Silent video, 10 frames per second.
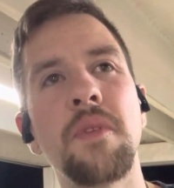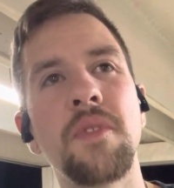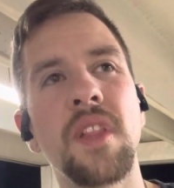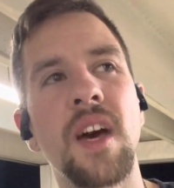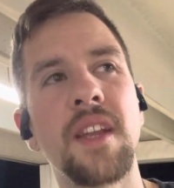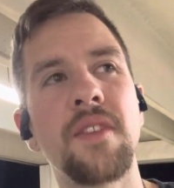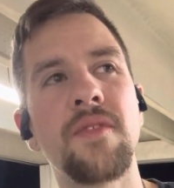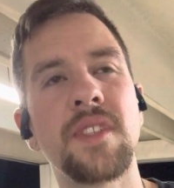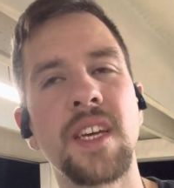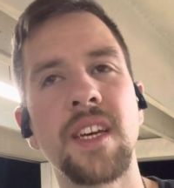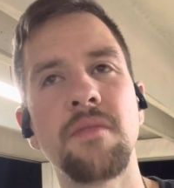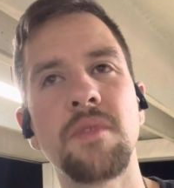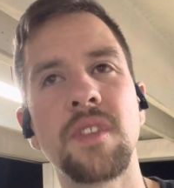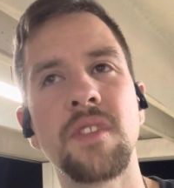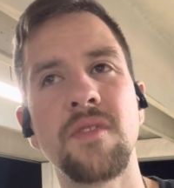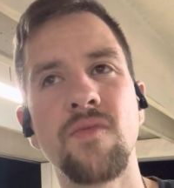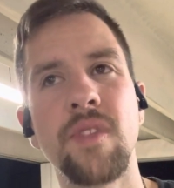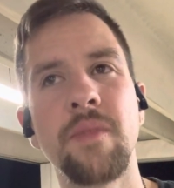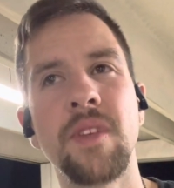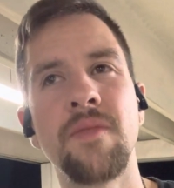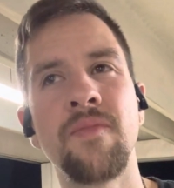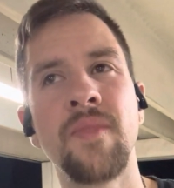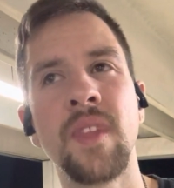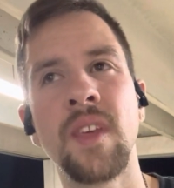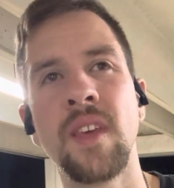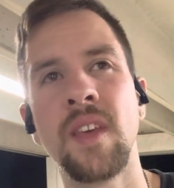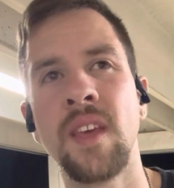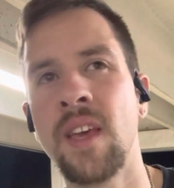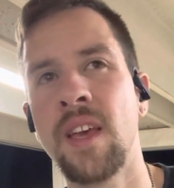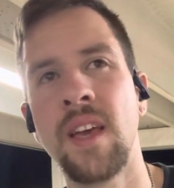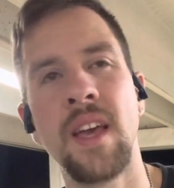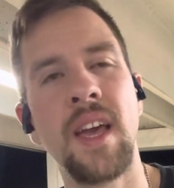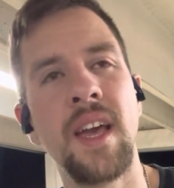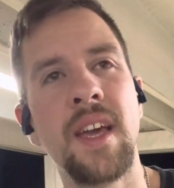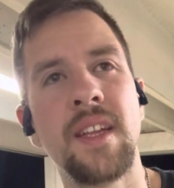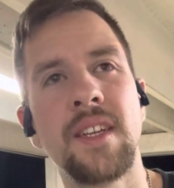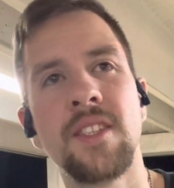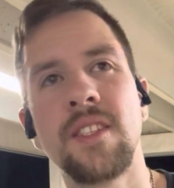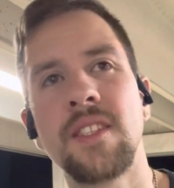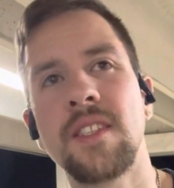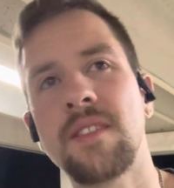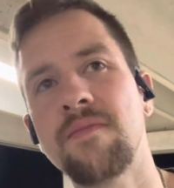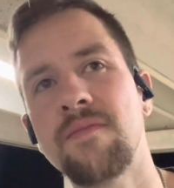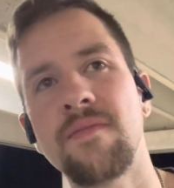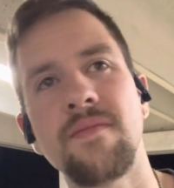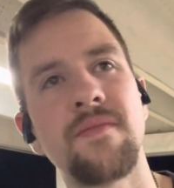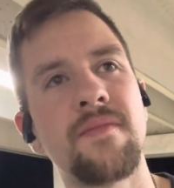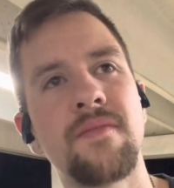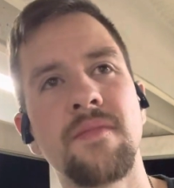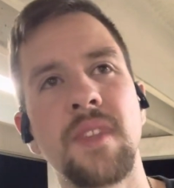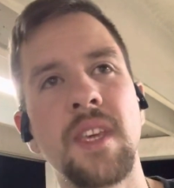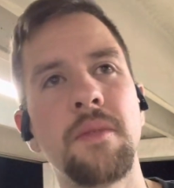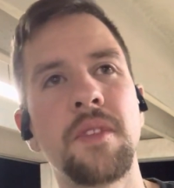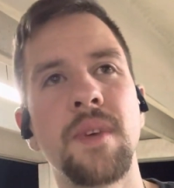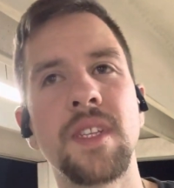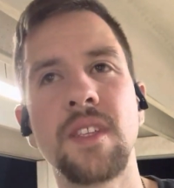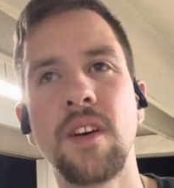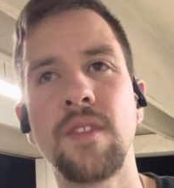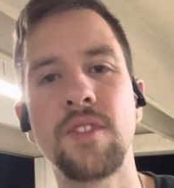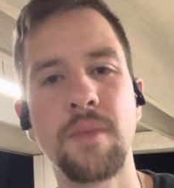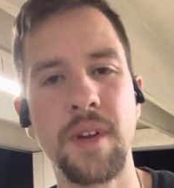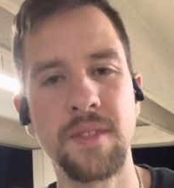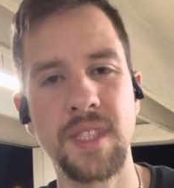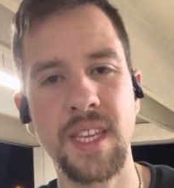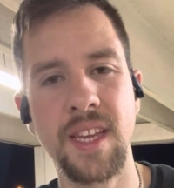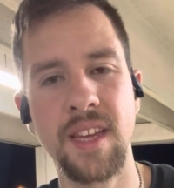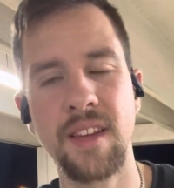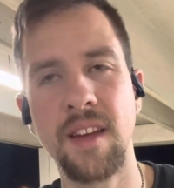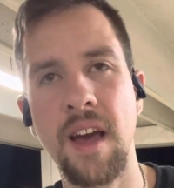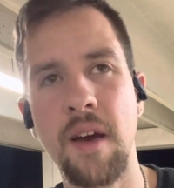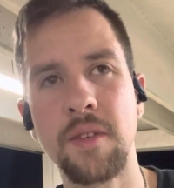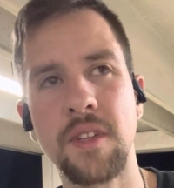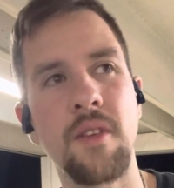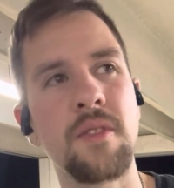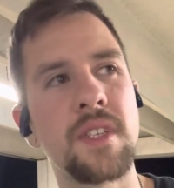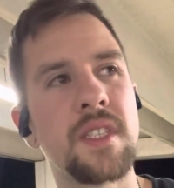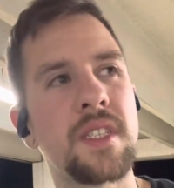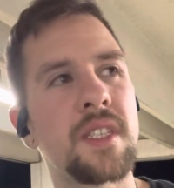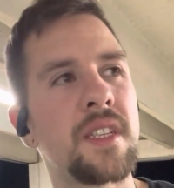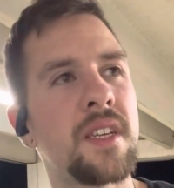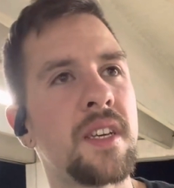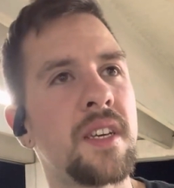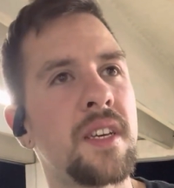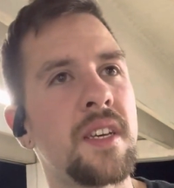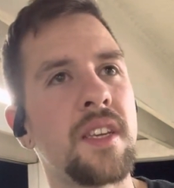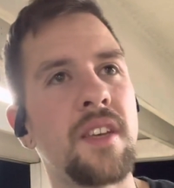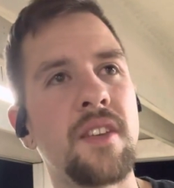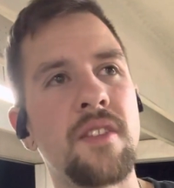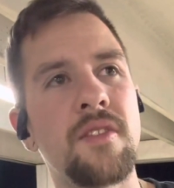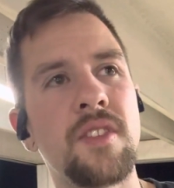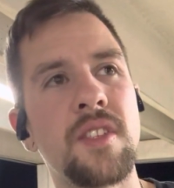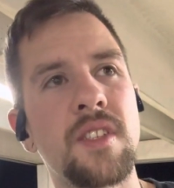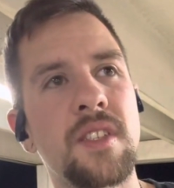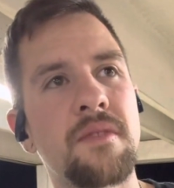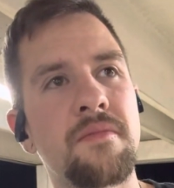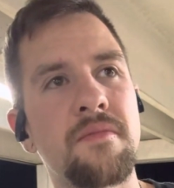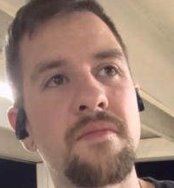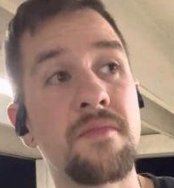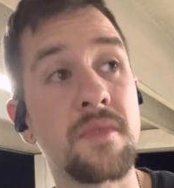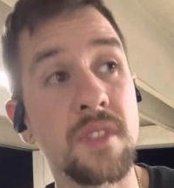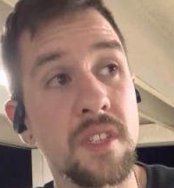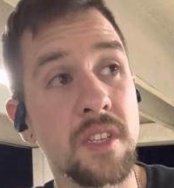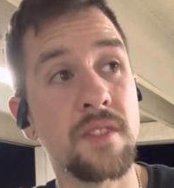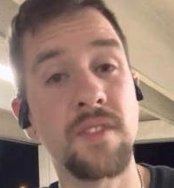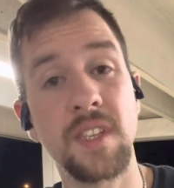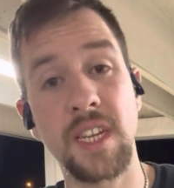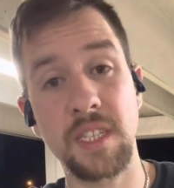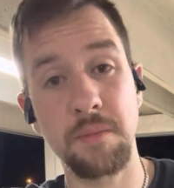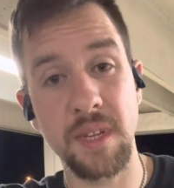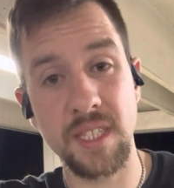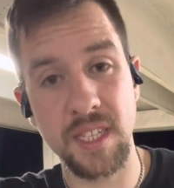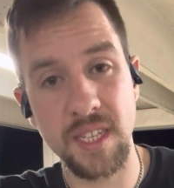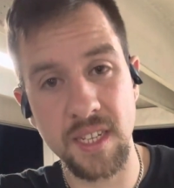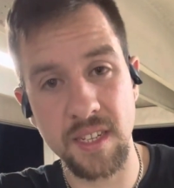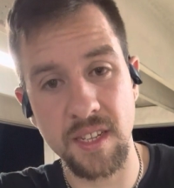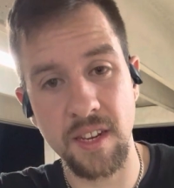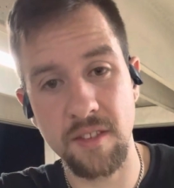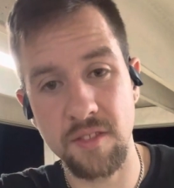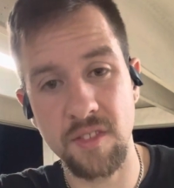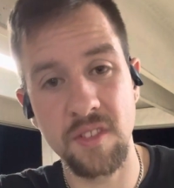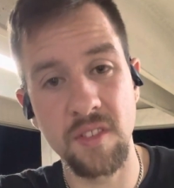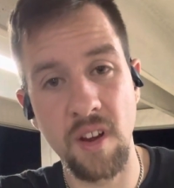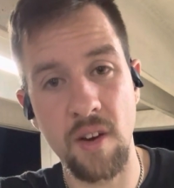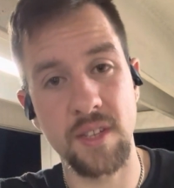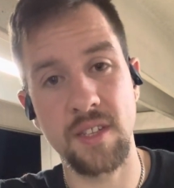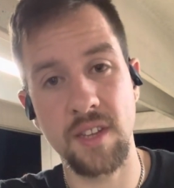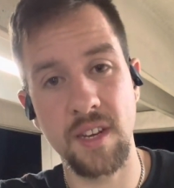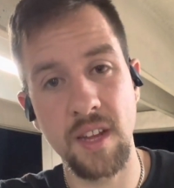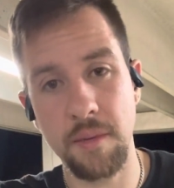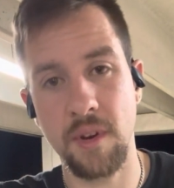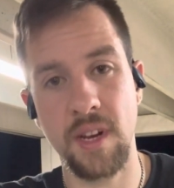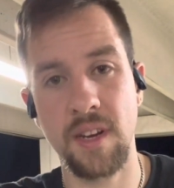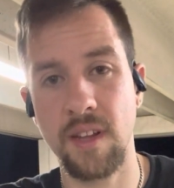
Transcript: a lot of different types of women, and I just keep to myself, do my own thing. I was always, you know, just looking for the next best thing, you know, always looking to upgrade,